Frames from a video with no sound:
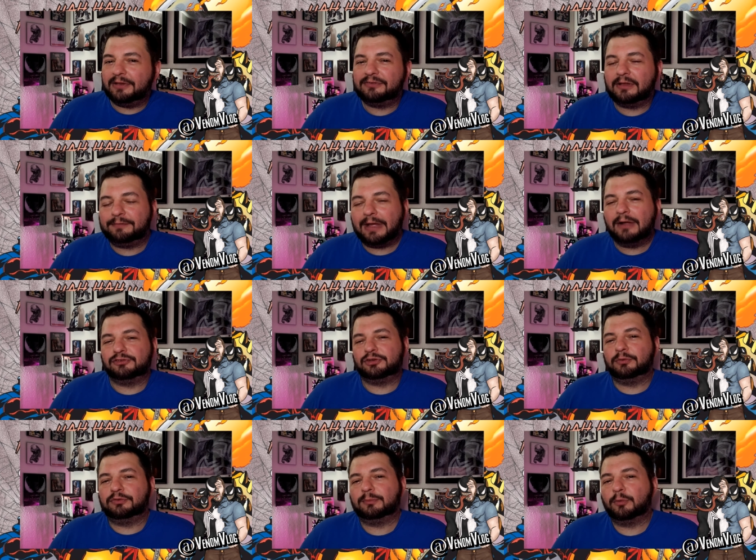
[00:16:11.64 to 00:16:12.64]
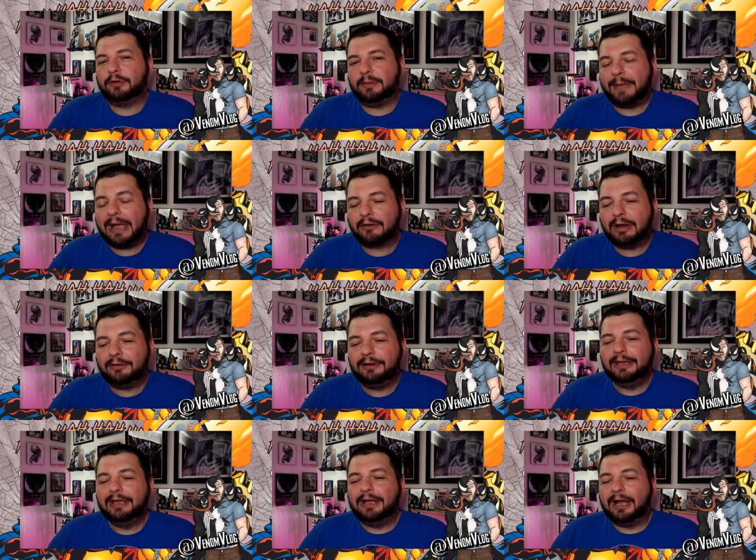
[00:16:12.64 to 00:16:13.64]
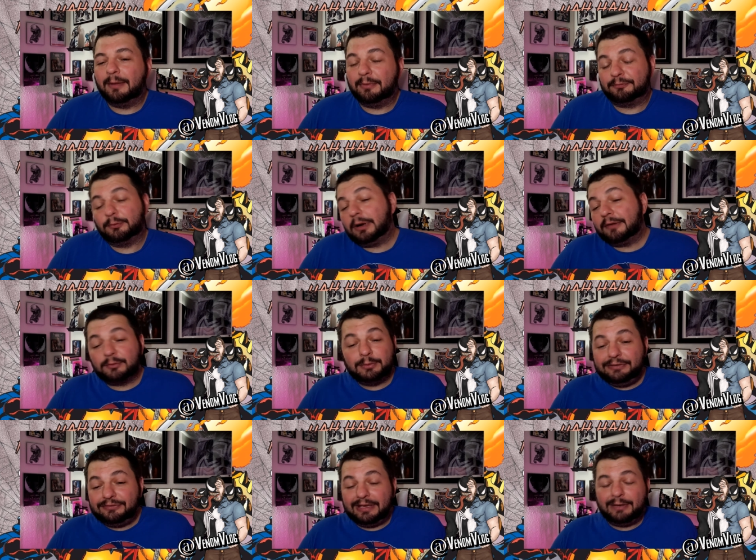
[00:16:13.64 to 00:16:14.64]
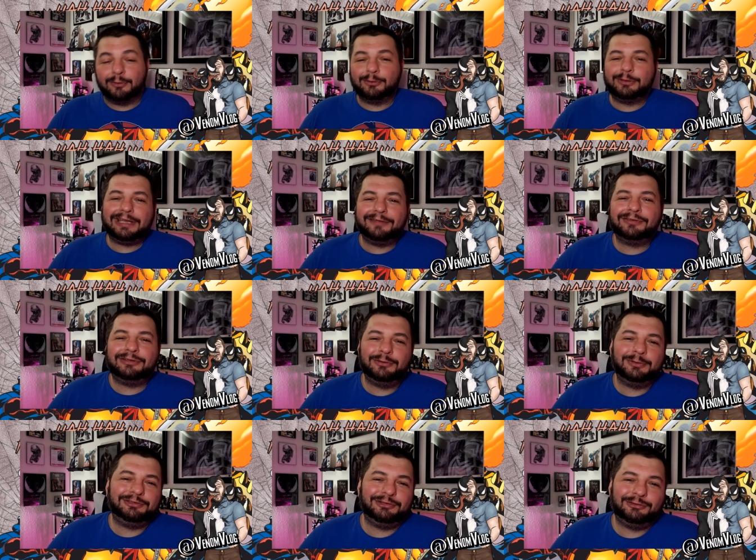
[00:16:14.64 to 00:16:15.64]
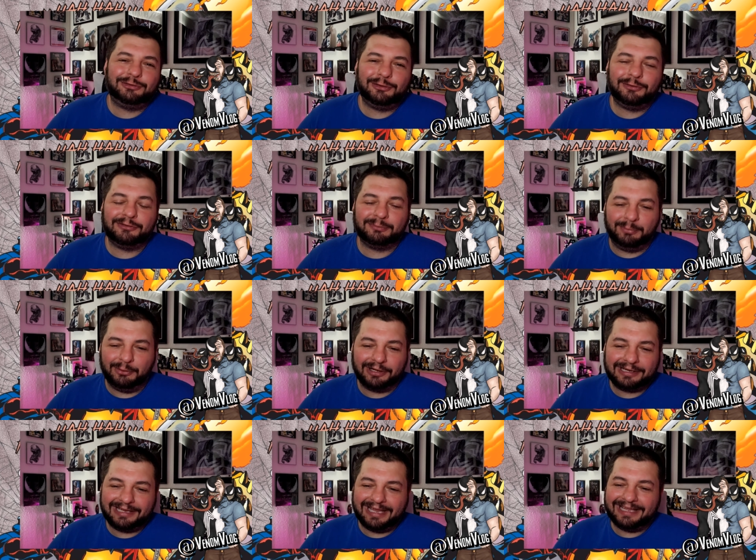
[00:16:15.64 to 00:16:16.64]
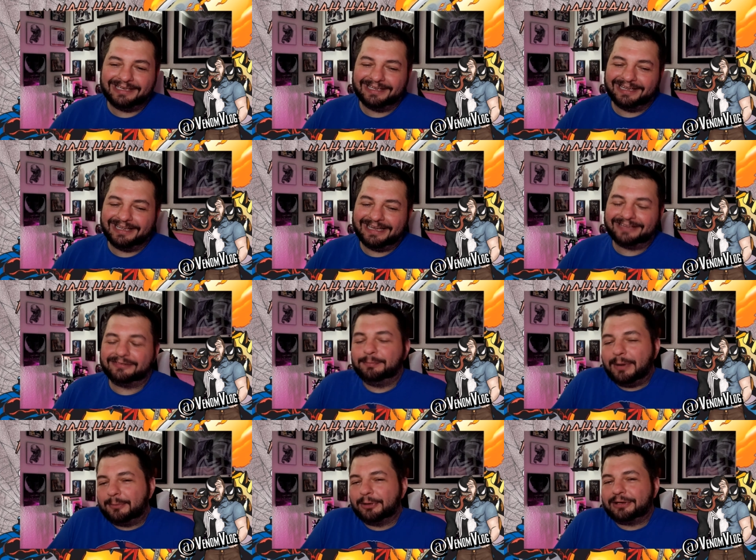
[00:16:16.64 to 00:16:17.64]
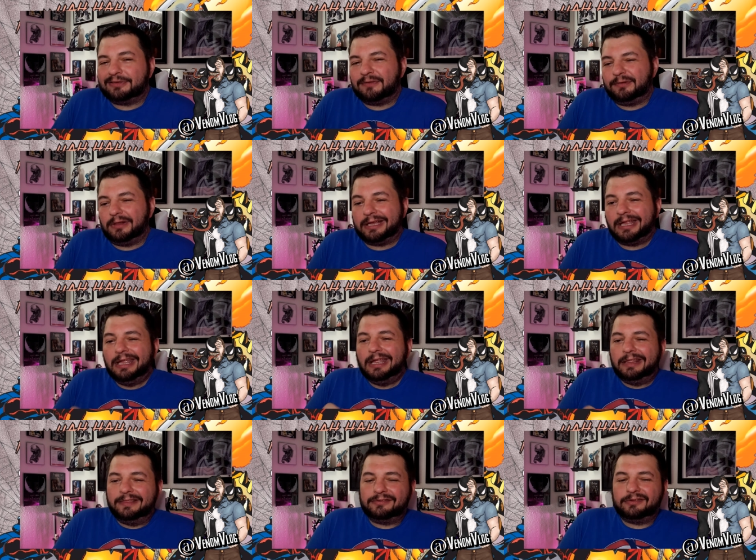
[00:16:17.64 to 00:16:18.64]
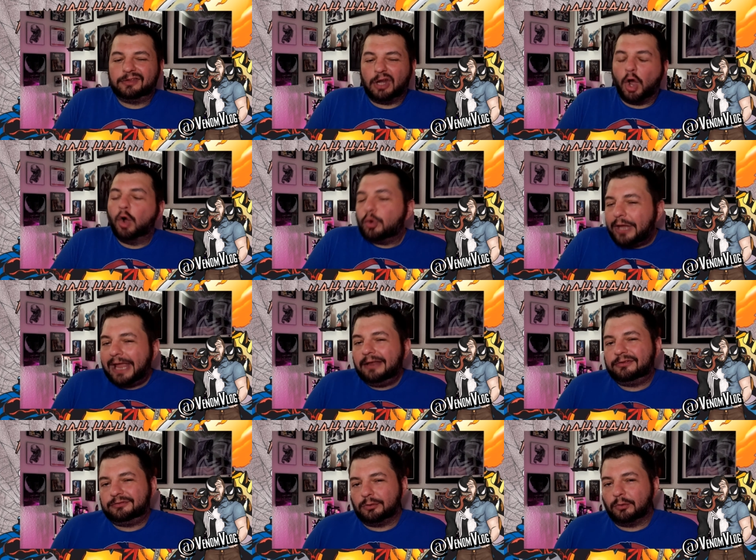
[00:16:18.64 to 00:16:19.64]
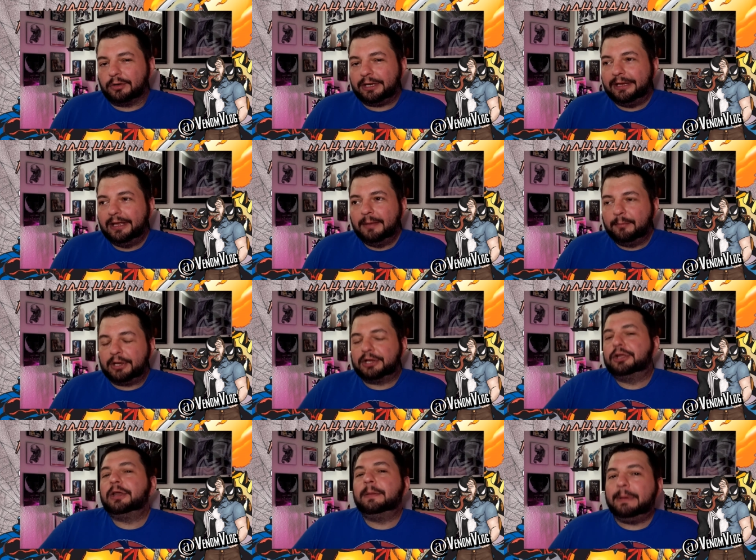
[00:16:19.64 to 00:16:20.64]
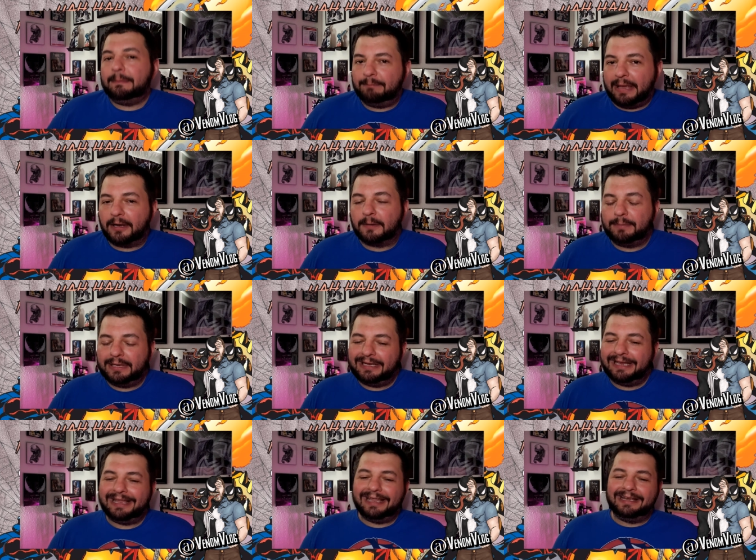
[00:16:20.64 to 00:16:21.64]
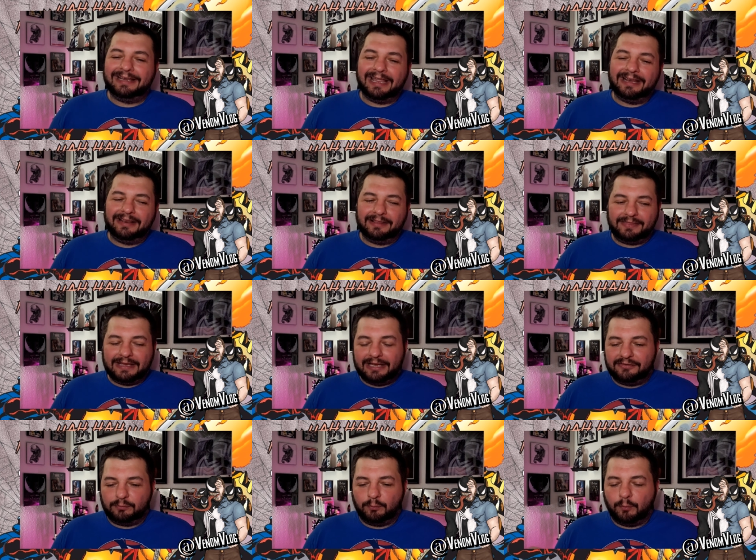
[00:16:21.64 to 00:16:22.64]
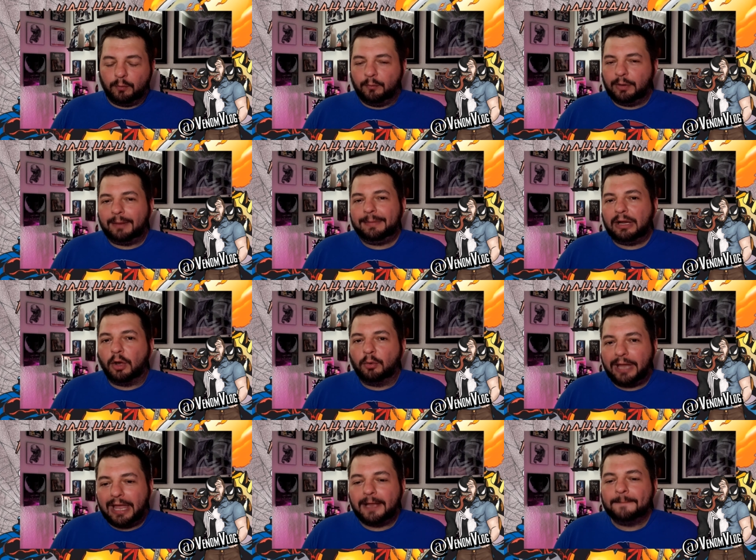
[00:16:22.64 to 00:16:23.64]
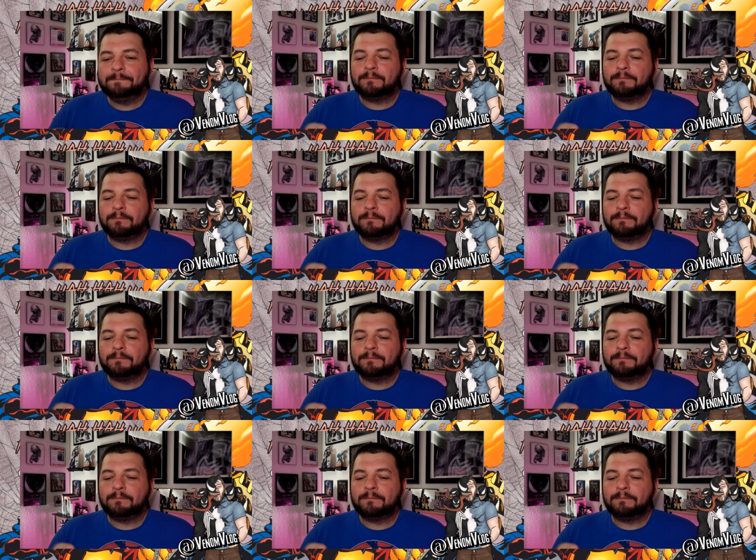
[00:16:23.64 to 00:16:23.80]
stuff out, shown some more of the background. Uh, but for whatever reason, they were only given two issues to do this book, and uh, and that's a bummer because I feel like this is an okay story, but it could have been better. But it, and and the thing is, when I mean okay,